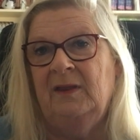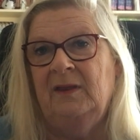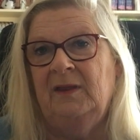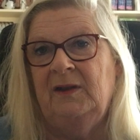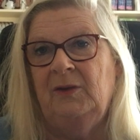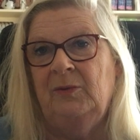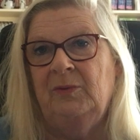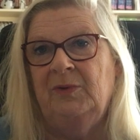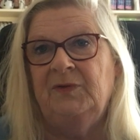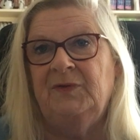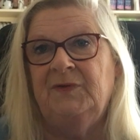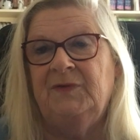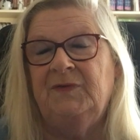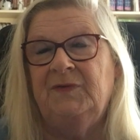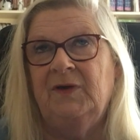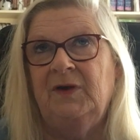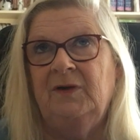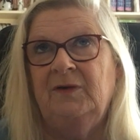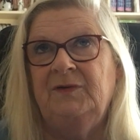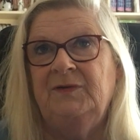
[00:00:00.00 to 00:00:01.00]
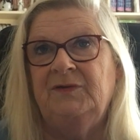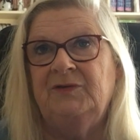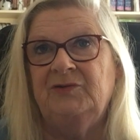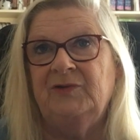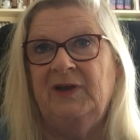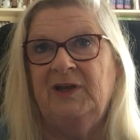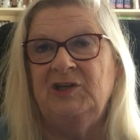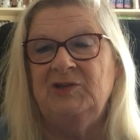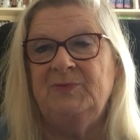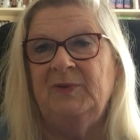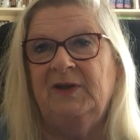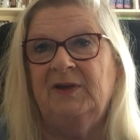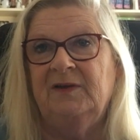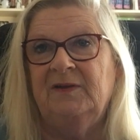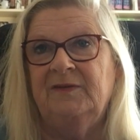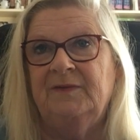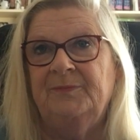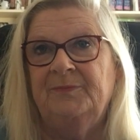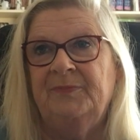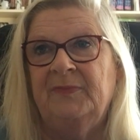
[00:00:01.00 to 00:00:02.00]
And it was so strange
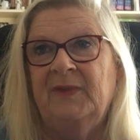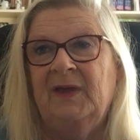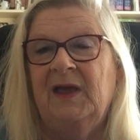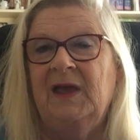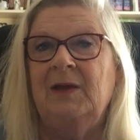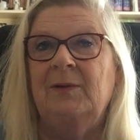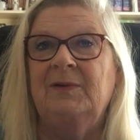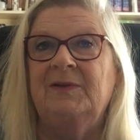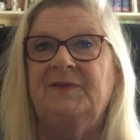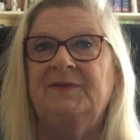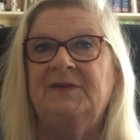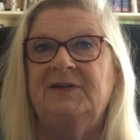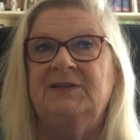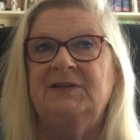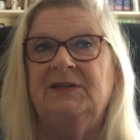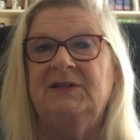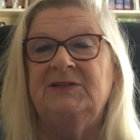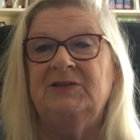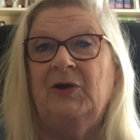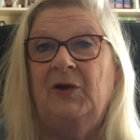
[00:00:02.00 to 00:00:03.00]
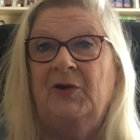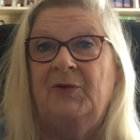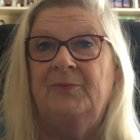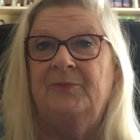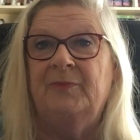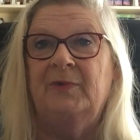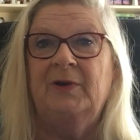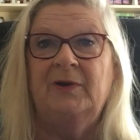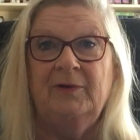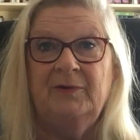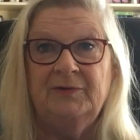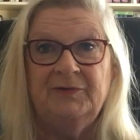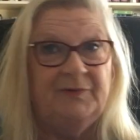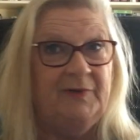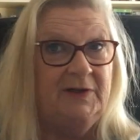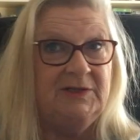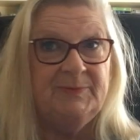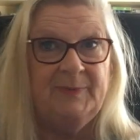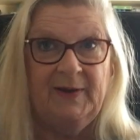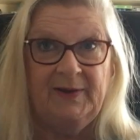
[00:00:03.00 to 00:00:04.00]
because I was sitting at home,
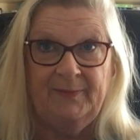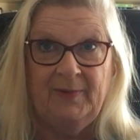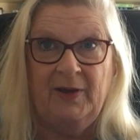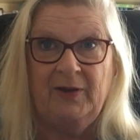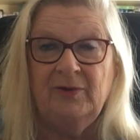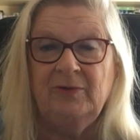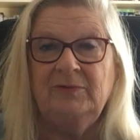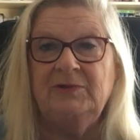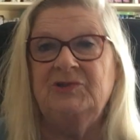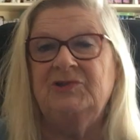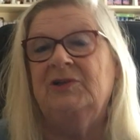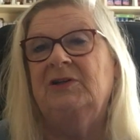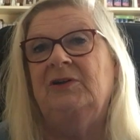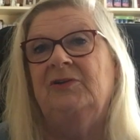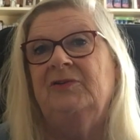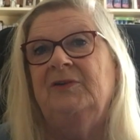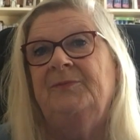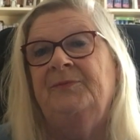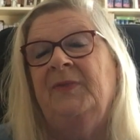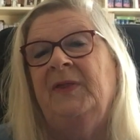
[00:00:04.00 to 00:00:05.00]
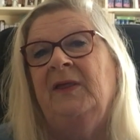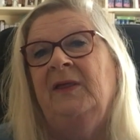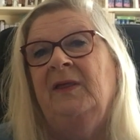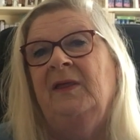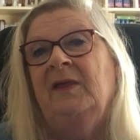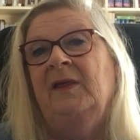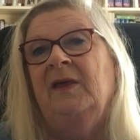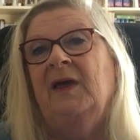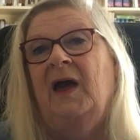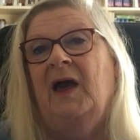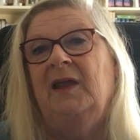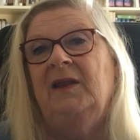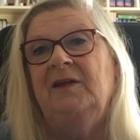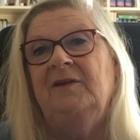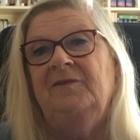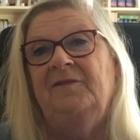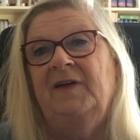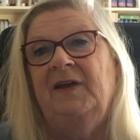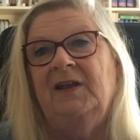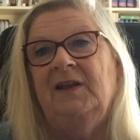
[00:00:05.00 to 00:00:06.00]
surrounded by my own children, and I
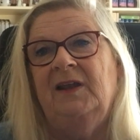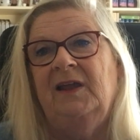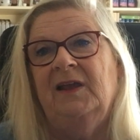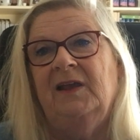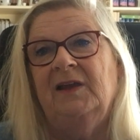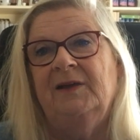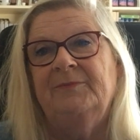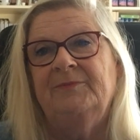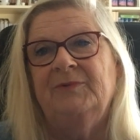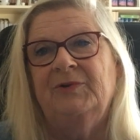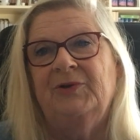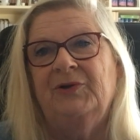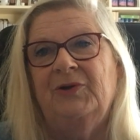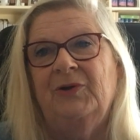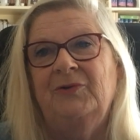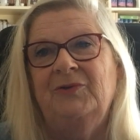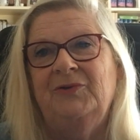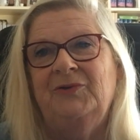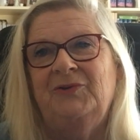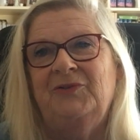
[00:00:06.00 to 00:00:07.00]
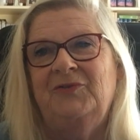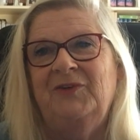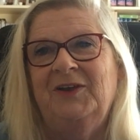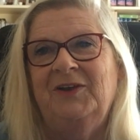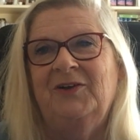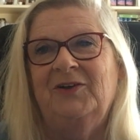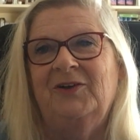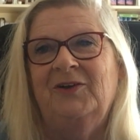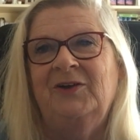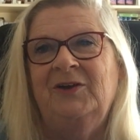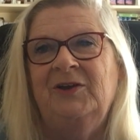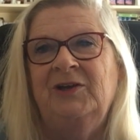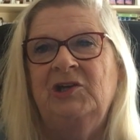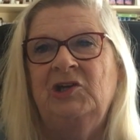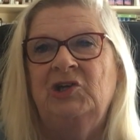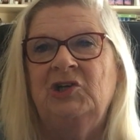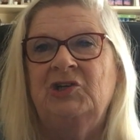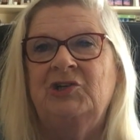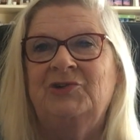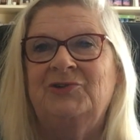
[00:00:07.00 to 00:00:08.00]
felt like a ghost finger
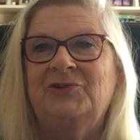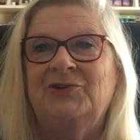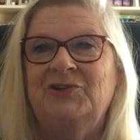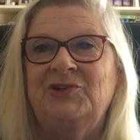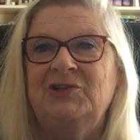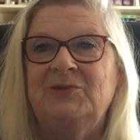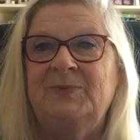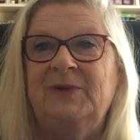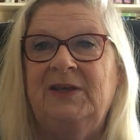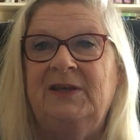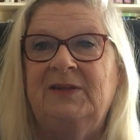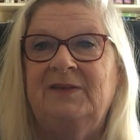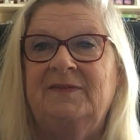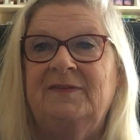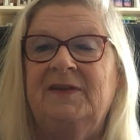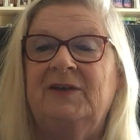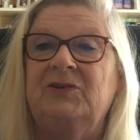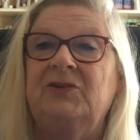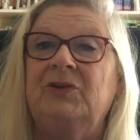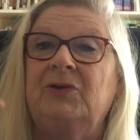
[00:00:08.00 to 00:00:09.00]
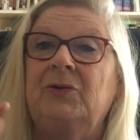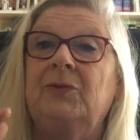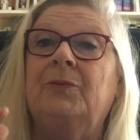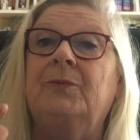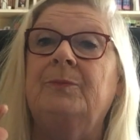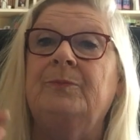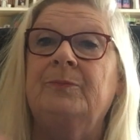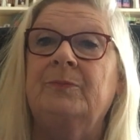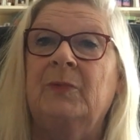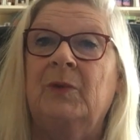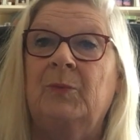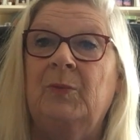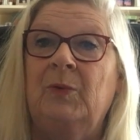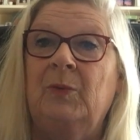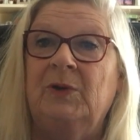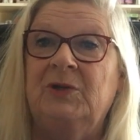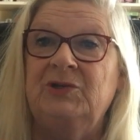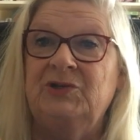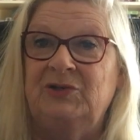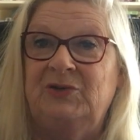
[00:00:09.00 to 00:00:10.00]
touched me and said, You, we
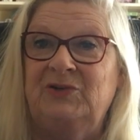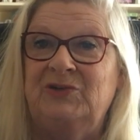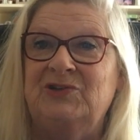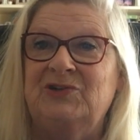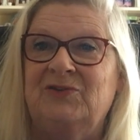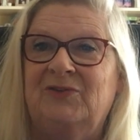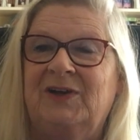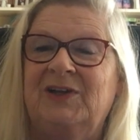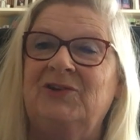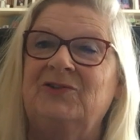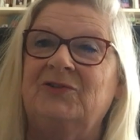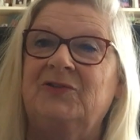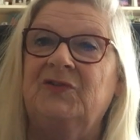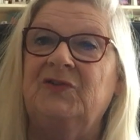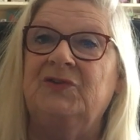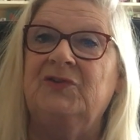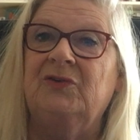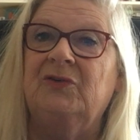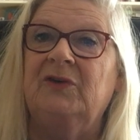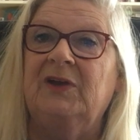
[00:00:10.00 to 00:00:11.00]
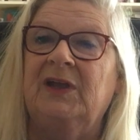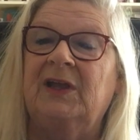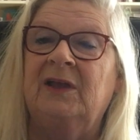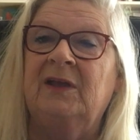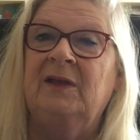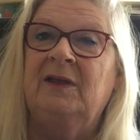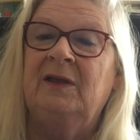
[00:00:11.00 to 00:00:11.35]
want you to write your story.